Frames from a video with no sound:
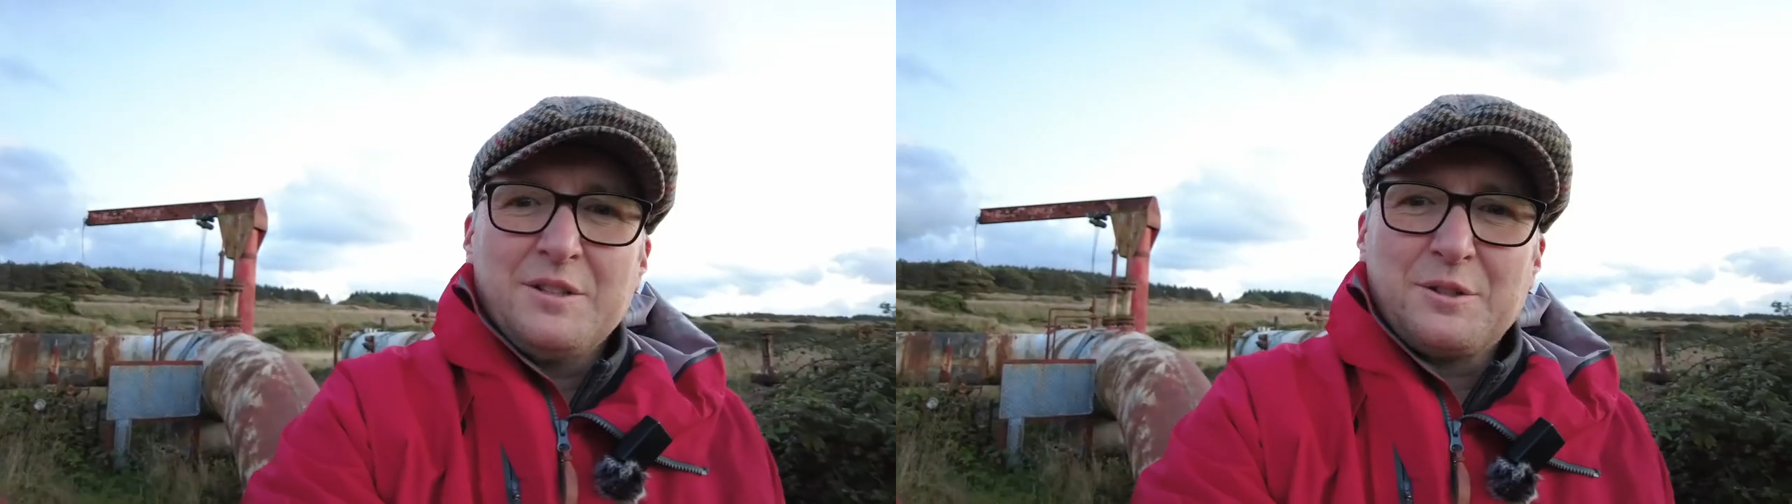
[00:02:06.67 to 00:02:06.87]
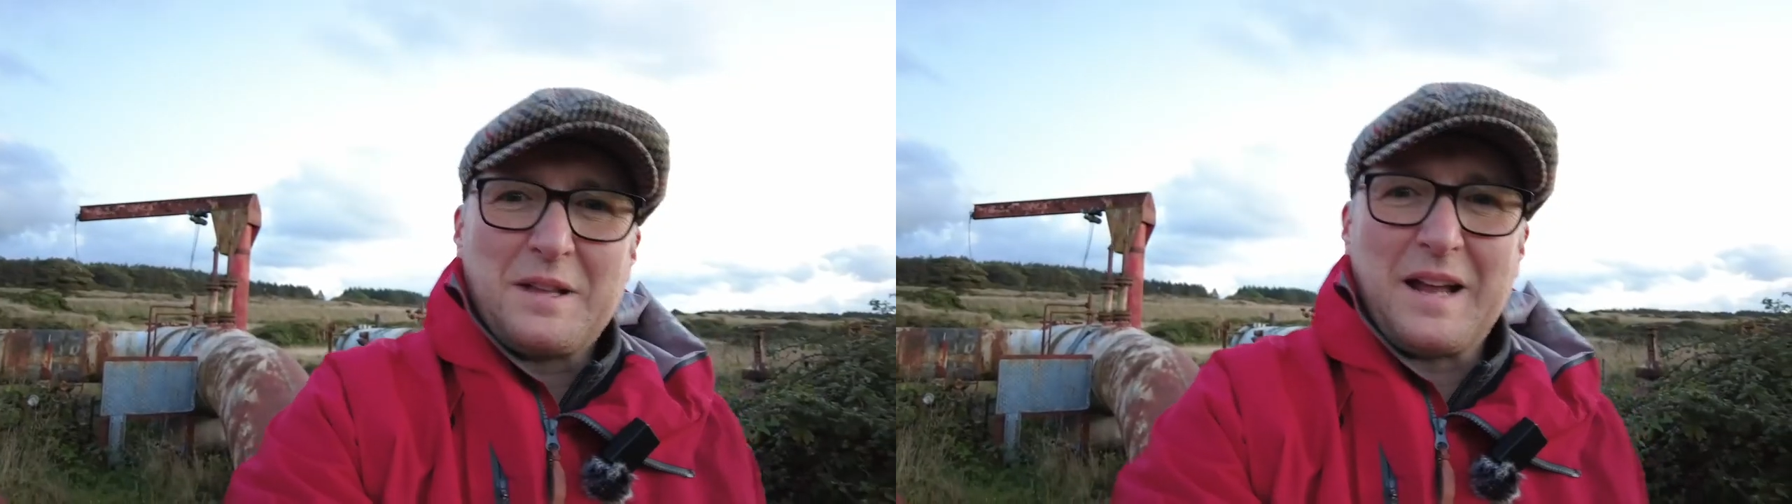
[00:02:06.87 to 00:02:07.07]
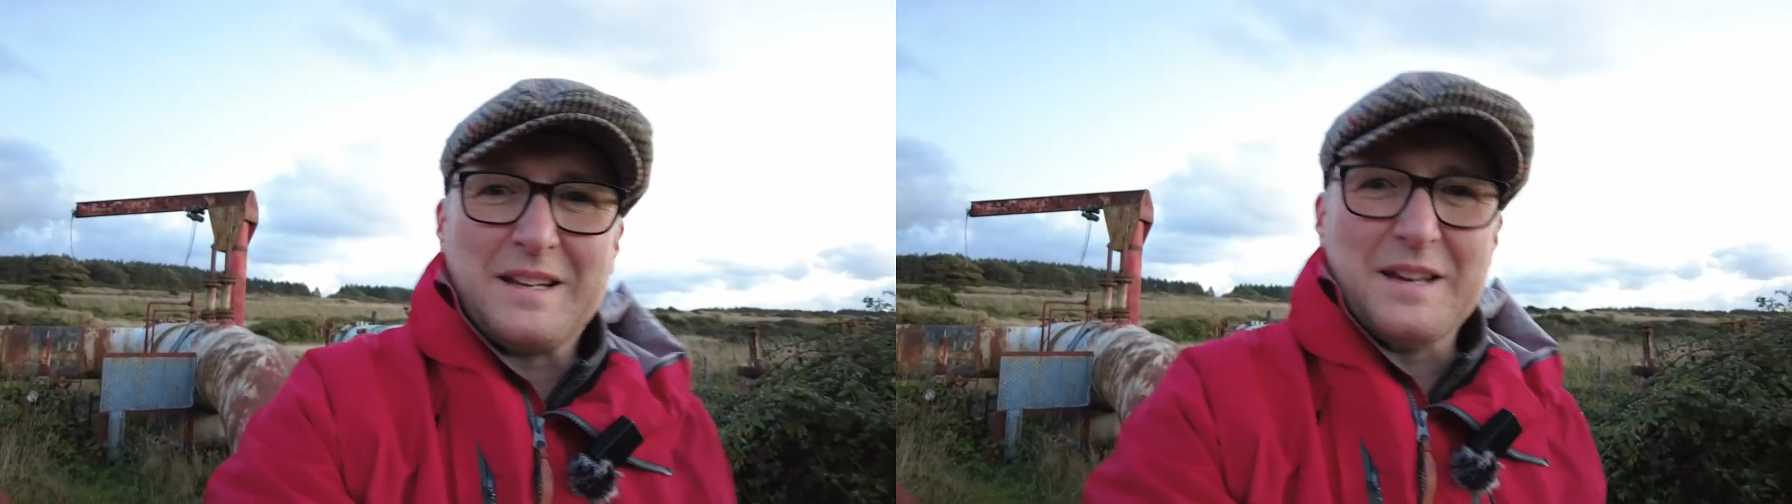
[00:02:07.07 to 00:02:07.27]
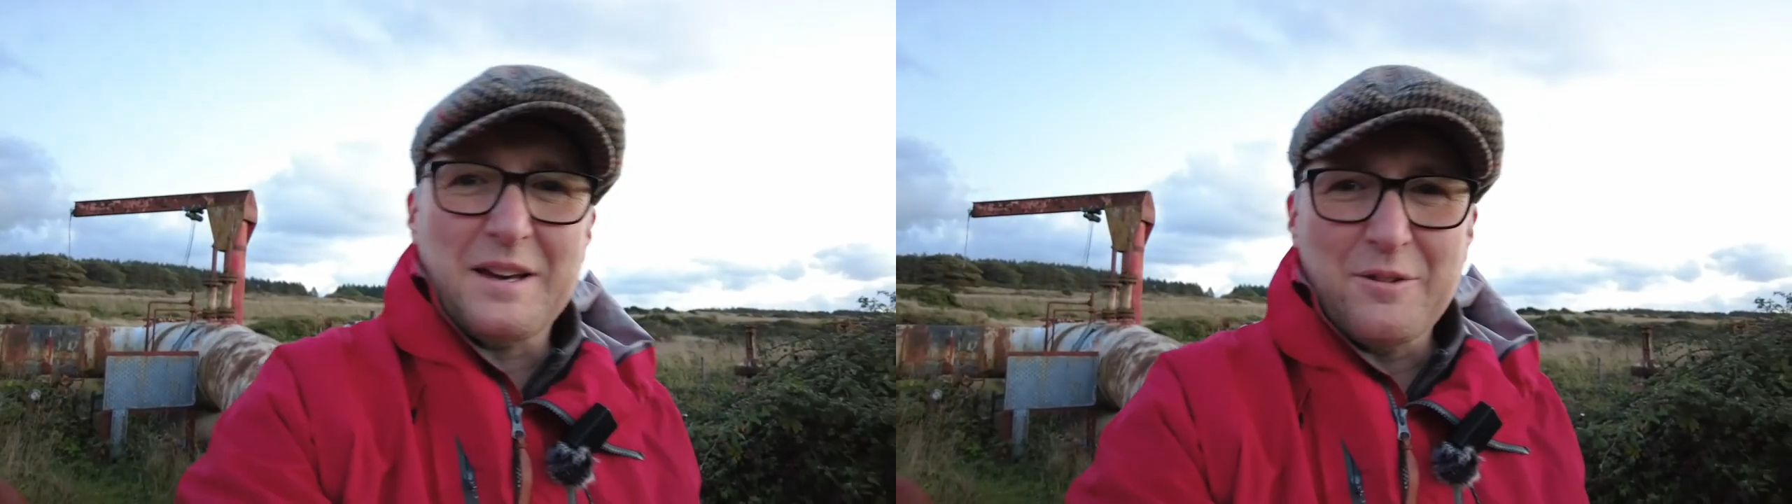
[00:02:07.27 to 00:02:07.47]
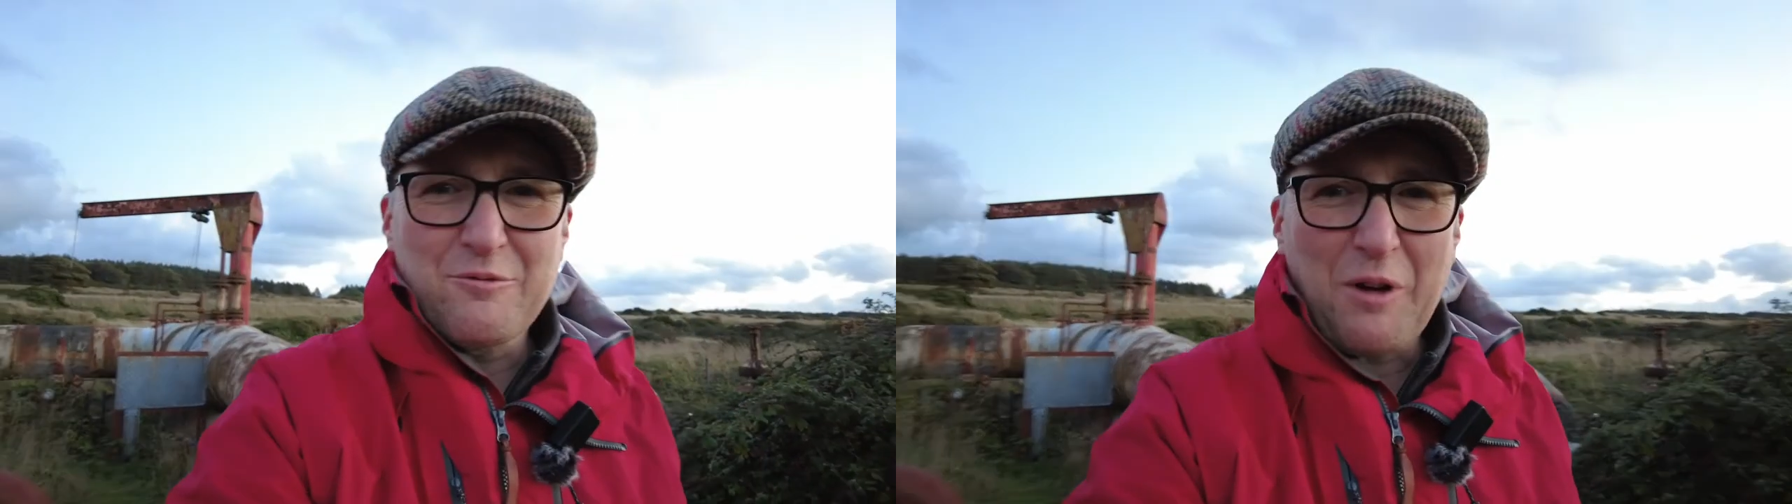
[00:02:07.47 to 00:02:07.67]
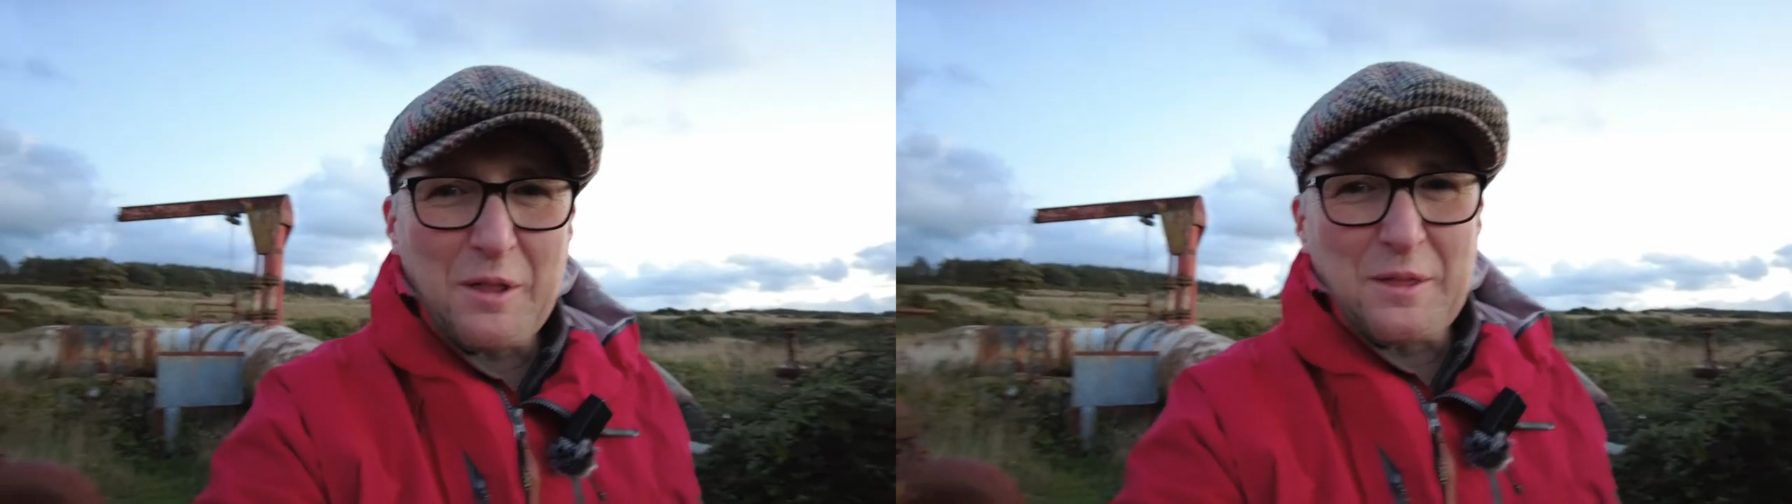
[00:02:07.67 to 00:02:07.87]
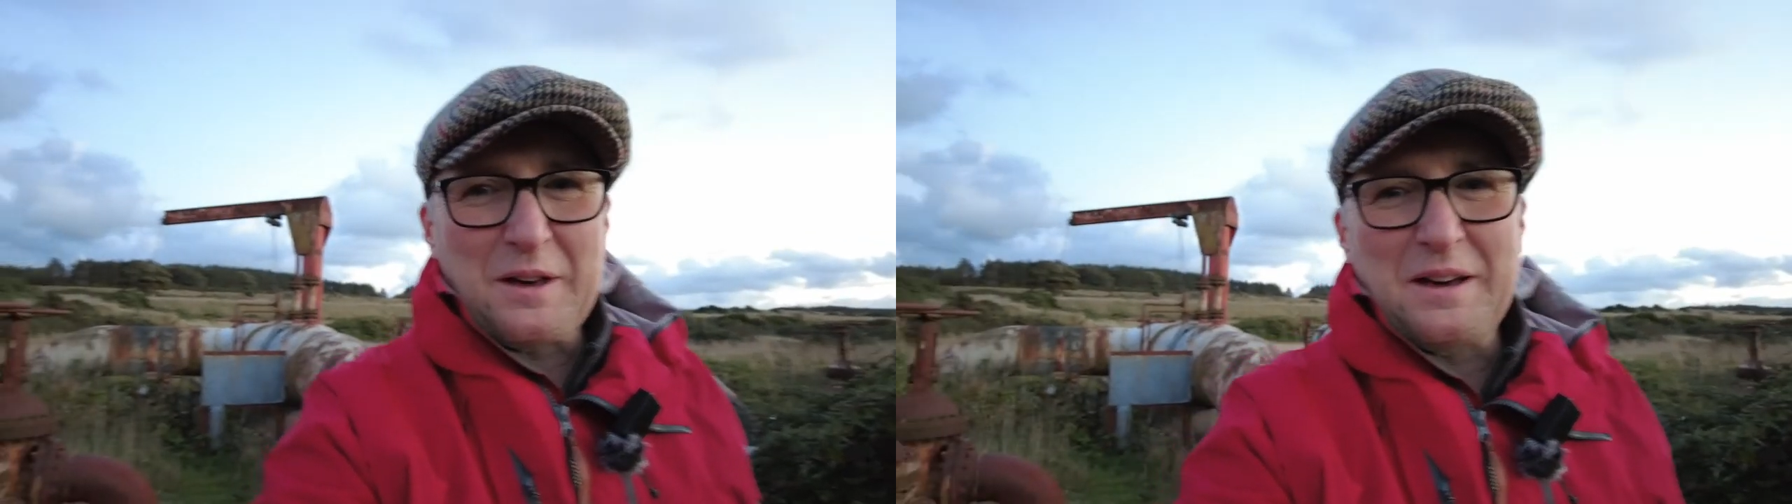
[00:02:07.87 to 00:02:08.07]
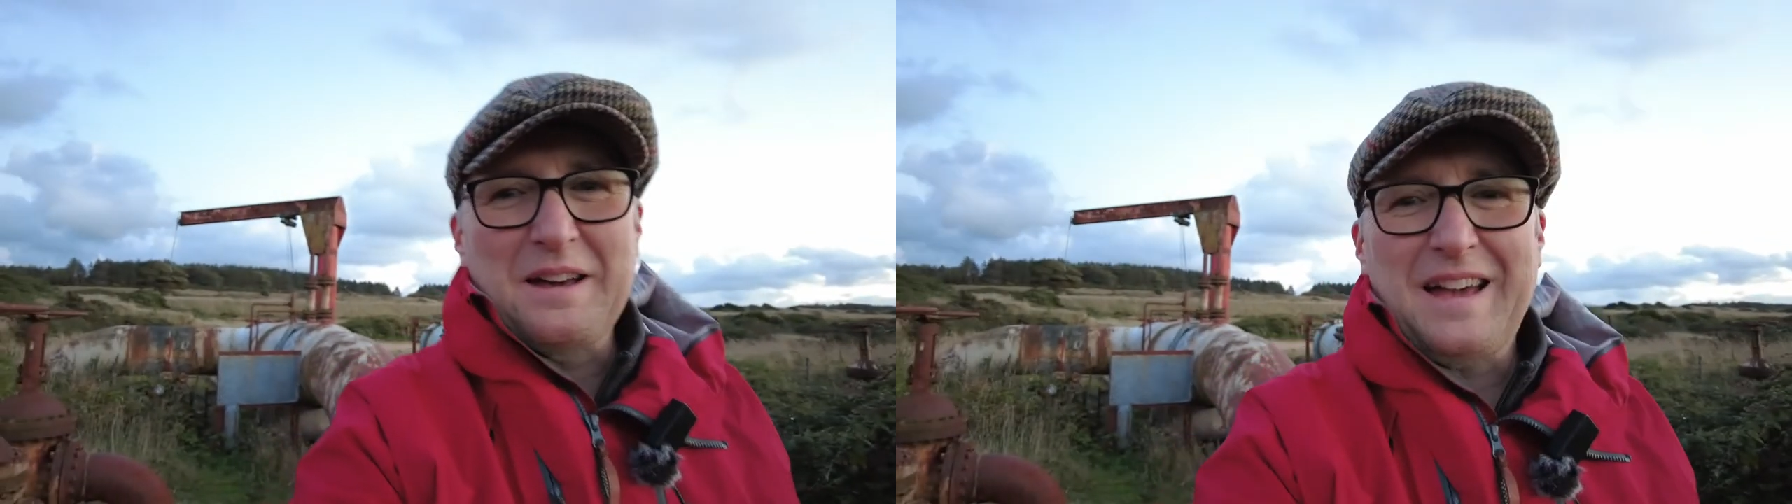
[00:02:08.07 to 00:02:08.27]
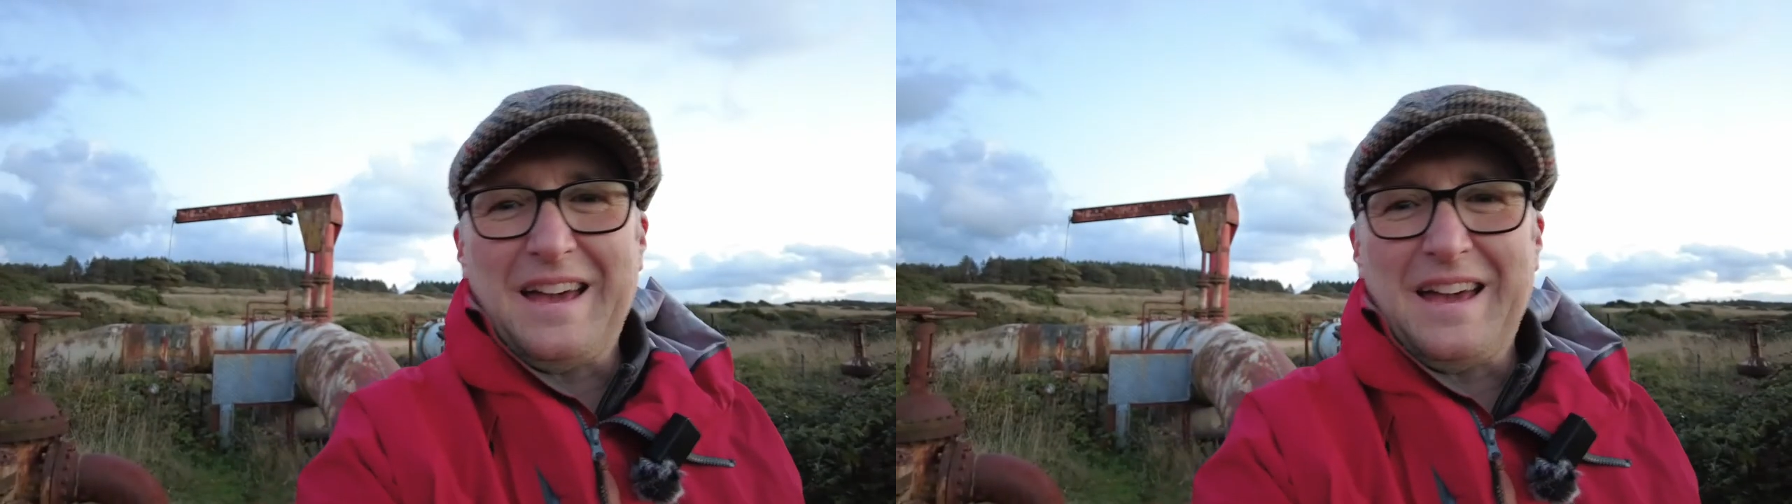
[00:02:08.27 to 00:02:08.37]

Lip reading: Just had a rather